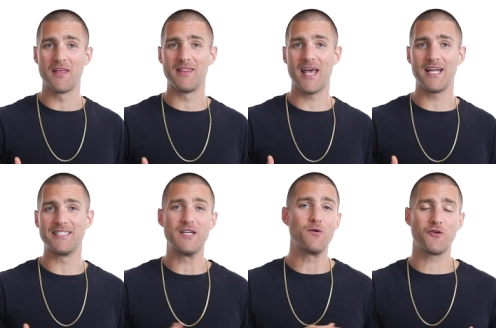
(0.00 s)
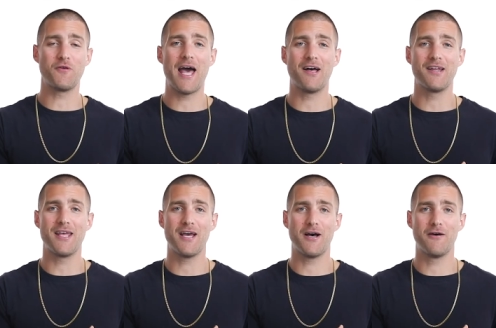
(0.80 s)
than deal with the
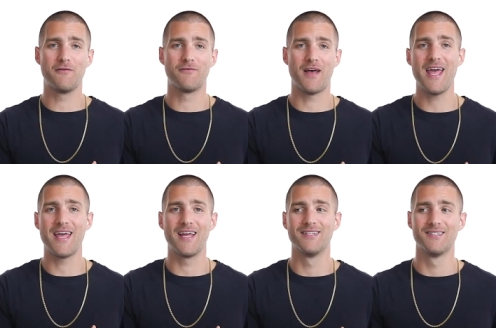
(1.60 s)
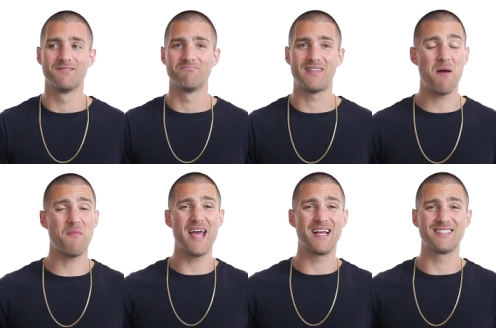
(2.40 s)
reality of, hey, that
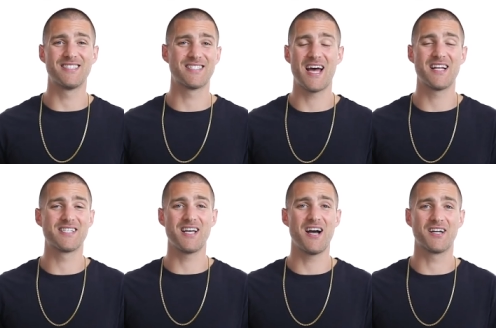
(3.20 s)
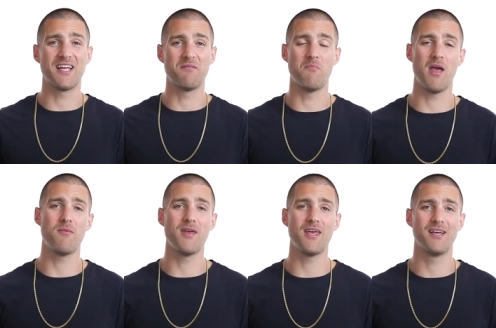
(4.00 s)
might just kind of suck and
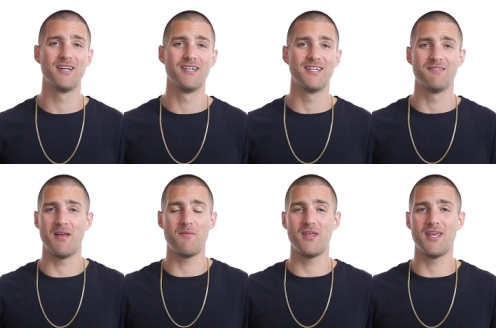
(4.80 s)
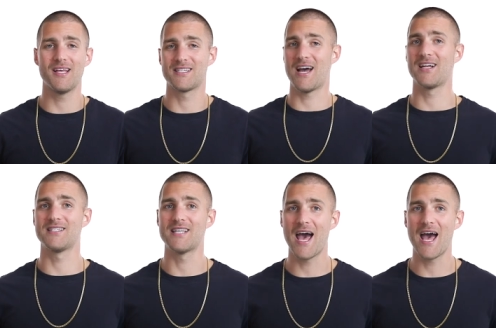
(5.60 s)
maybe it's kind of
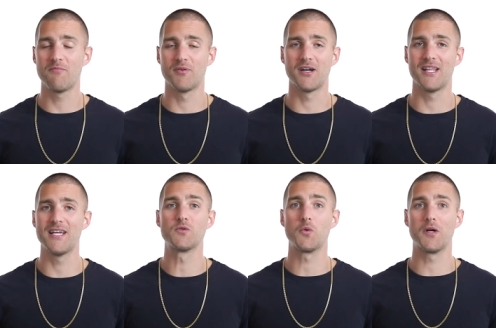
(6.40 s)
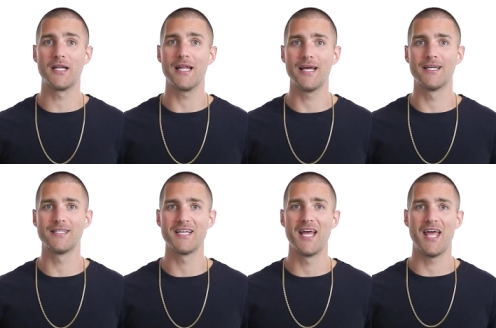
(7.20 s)
sad, but it is what it
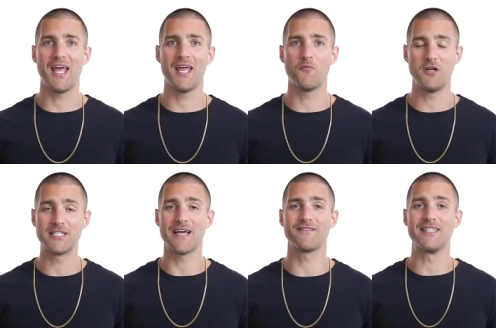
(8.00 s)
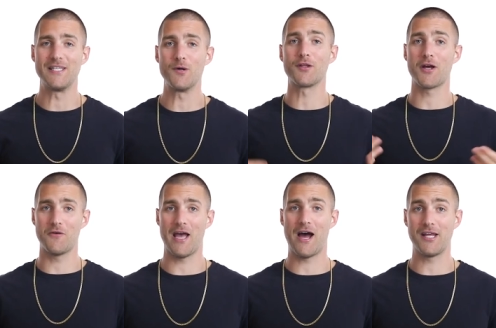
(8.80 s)
is, and we just have to deal with our
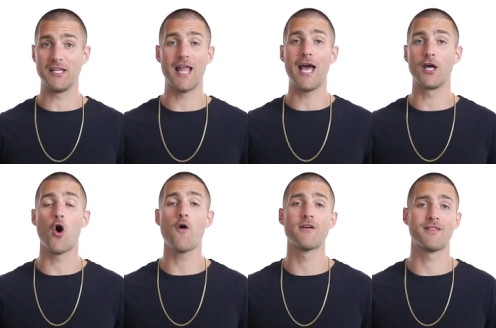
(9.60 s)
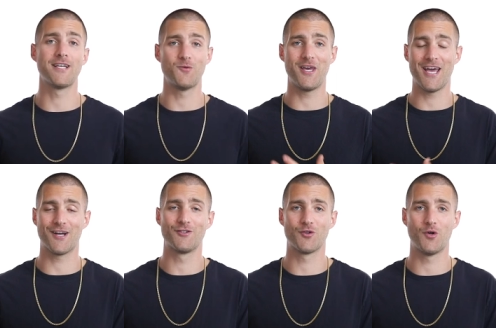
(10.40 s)
reality, let go of the things we can't
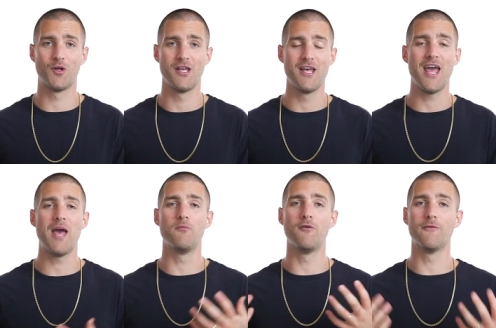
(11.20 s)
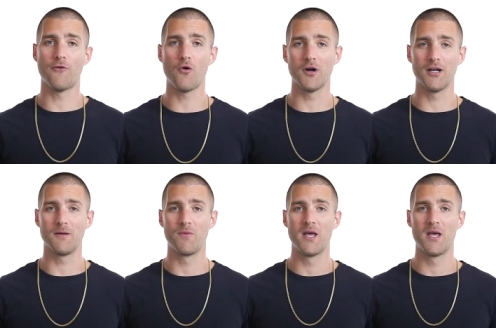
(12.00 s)
control, and move forward.